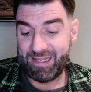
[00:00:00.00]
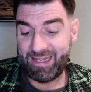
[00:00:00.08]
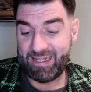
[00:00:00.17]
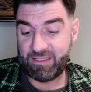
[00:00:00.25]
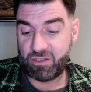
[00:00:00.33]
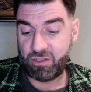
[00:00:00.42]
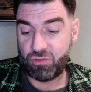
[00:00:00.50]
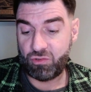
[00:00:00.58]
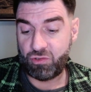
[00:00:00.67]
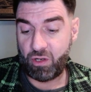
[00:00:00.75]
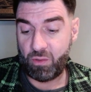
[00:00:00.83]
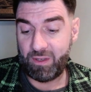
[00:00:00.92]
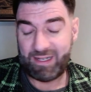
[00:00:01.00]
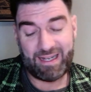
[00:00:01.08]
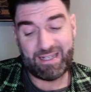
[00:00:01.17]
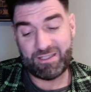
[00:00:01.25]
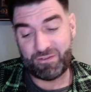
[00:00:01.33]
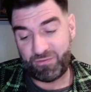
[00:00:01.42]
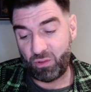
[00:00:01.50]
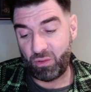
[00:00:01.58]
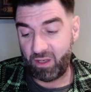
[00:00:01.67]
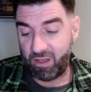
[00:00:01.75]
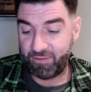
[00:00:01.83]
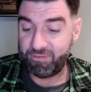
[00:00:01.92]
Its controller gains 4
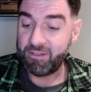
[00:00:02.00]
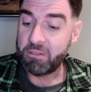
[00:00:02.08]
life.